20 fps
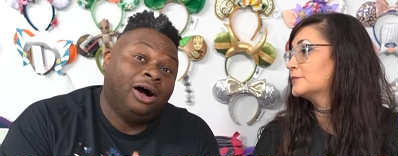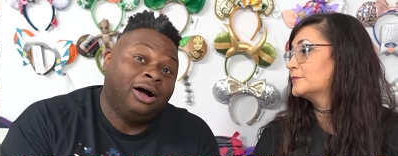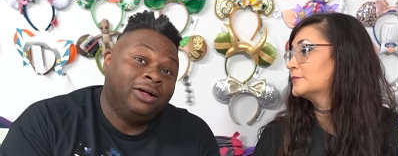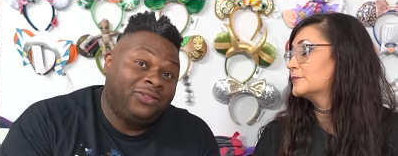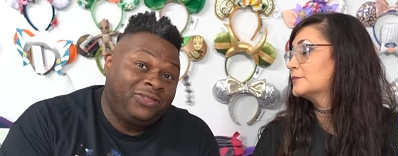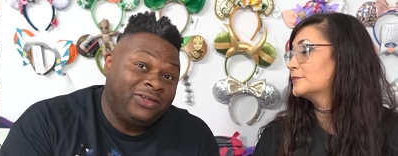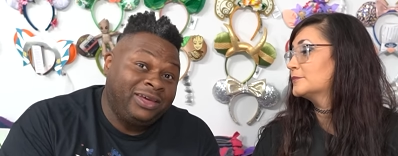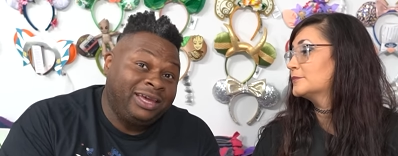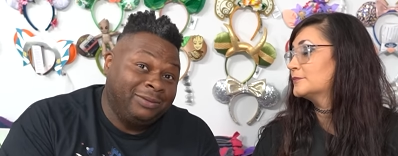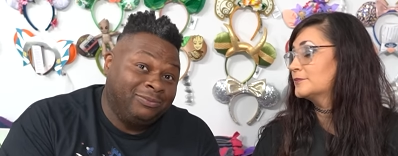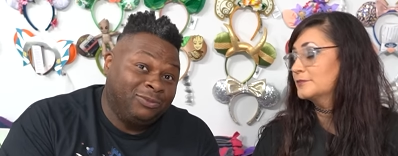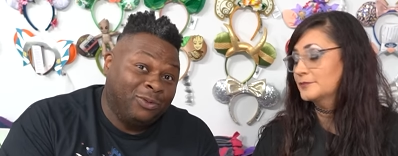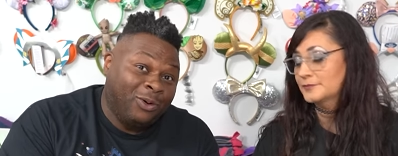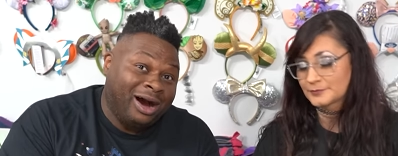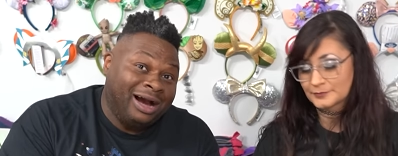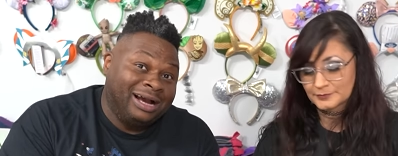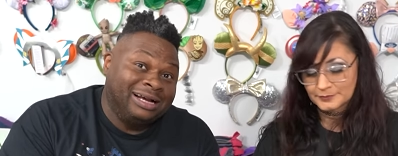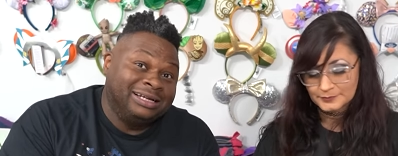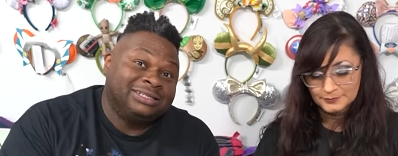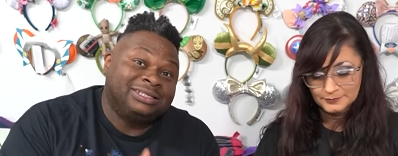Speaker 1: themed
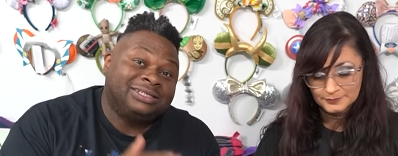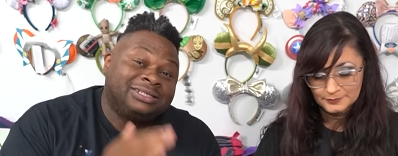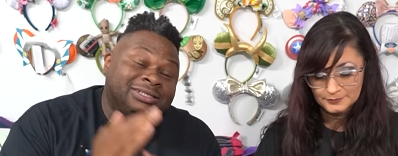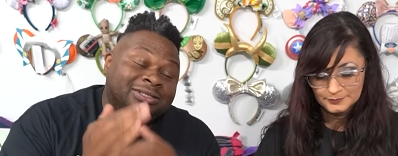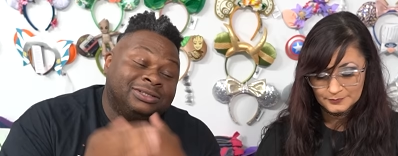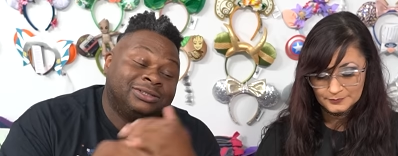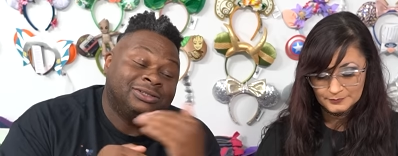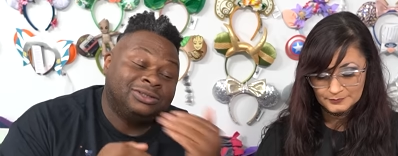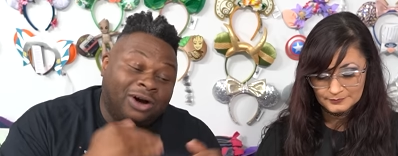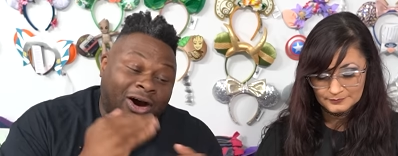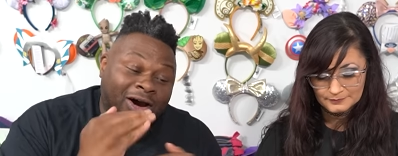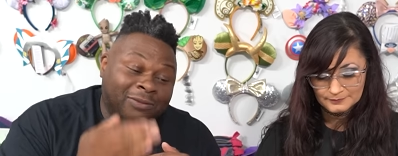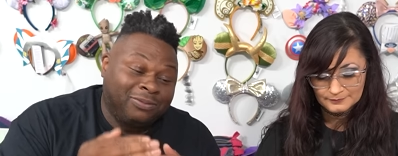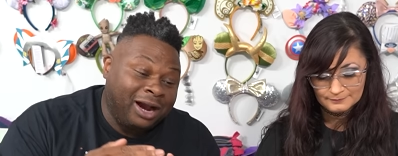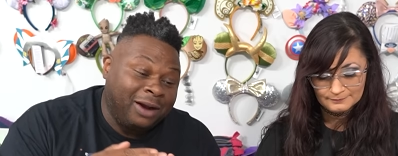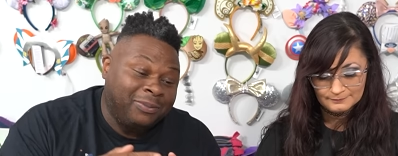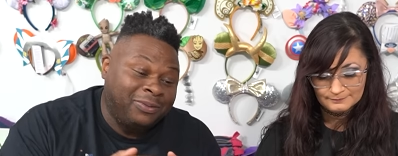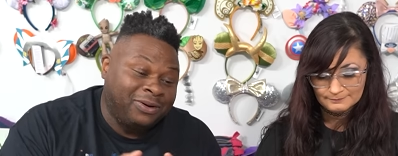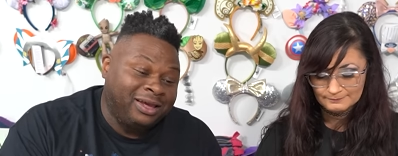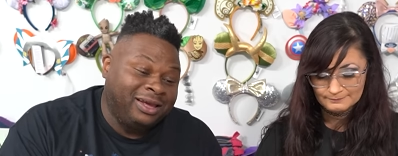wise on
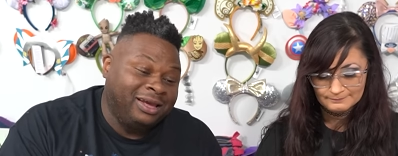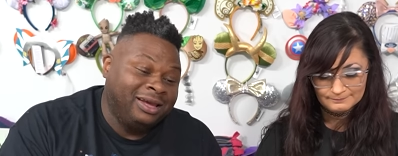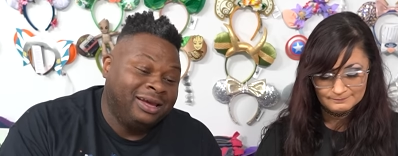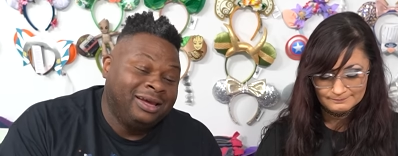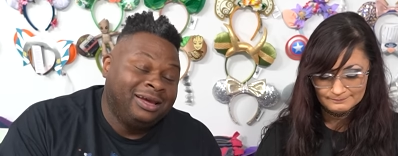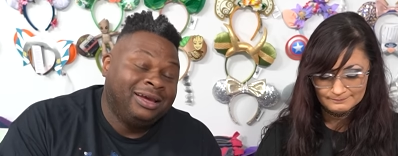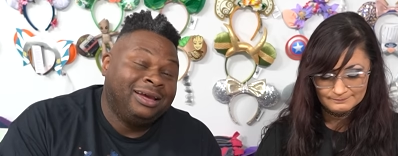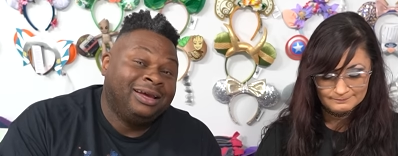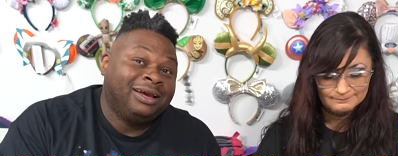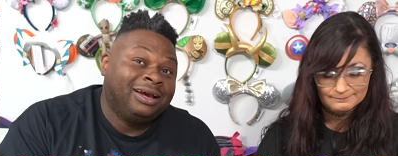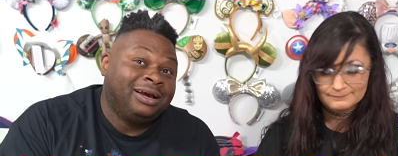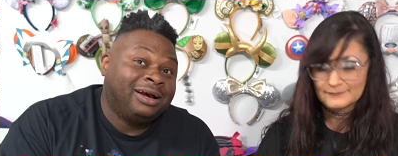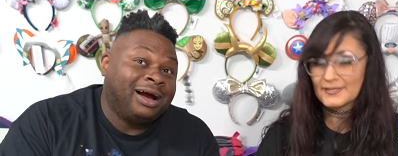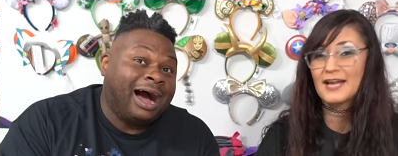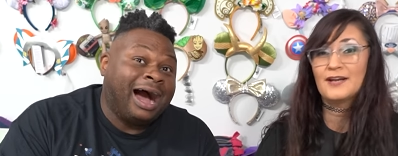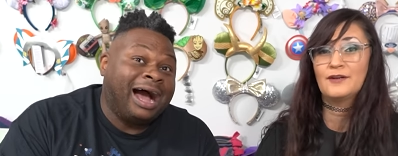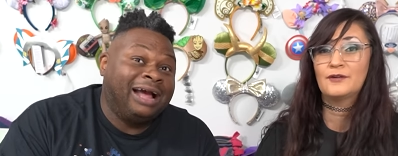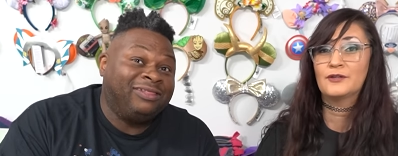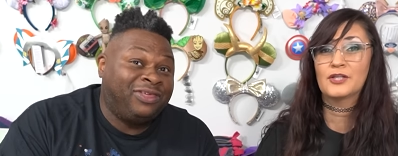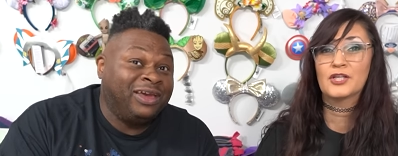property,
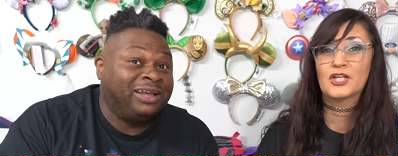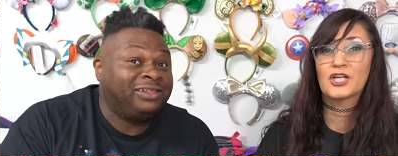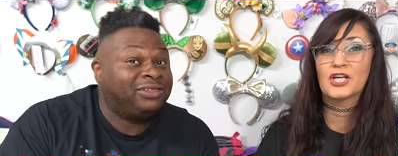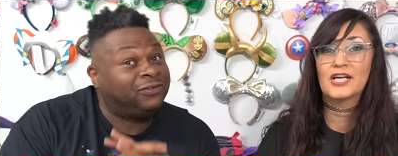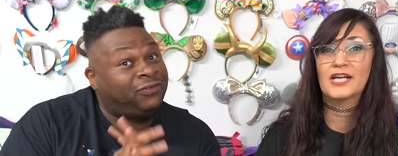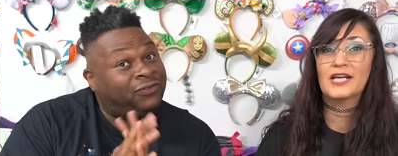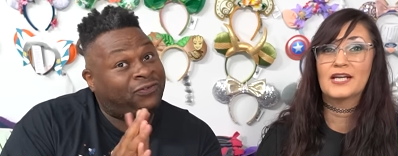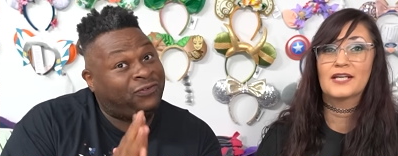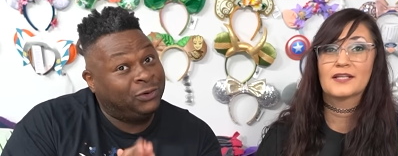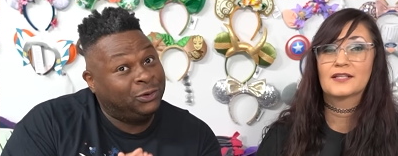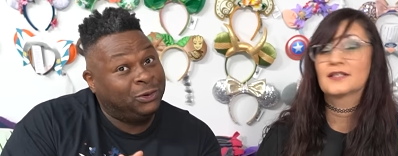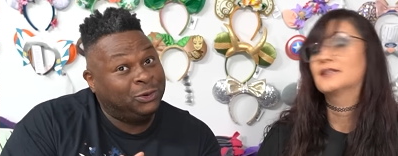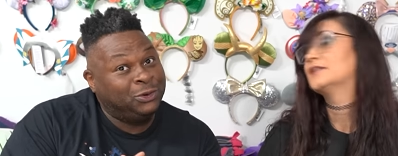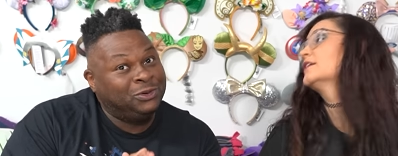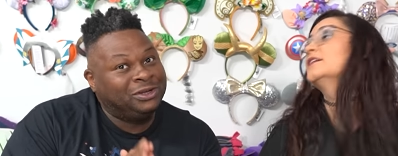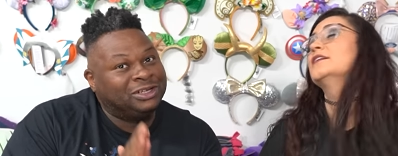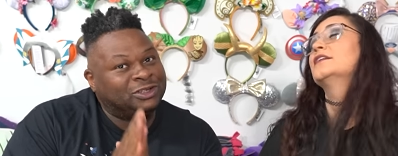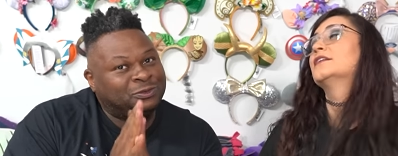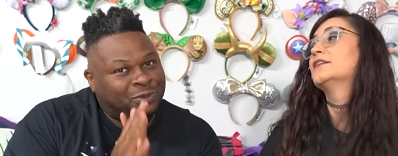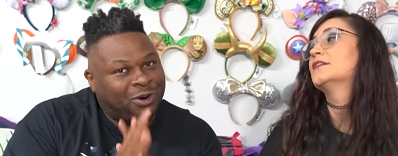I, I think agree. the
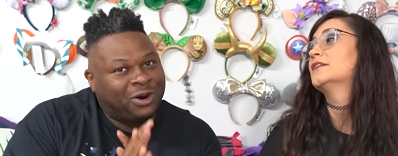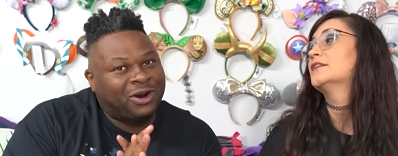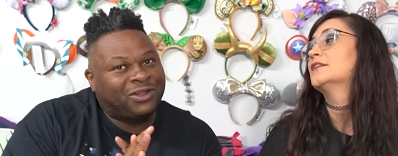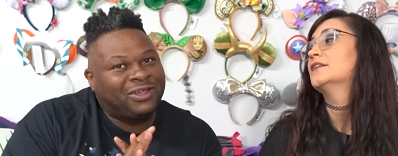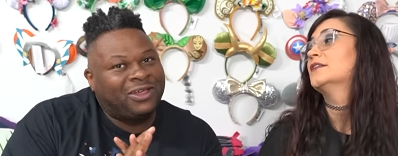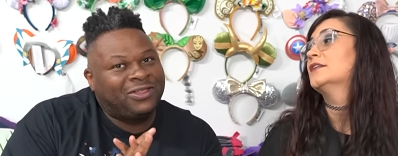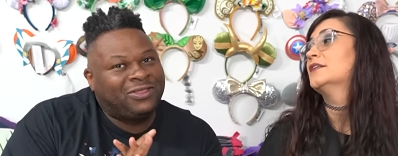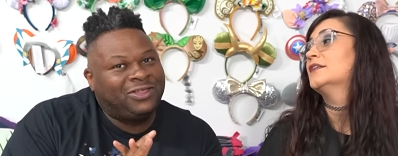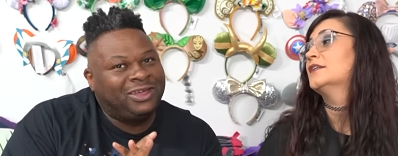food is part of that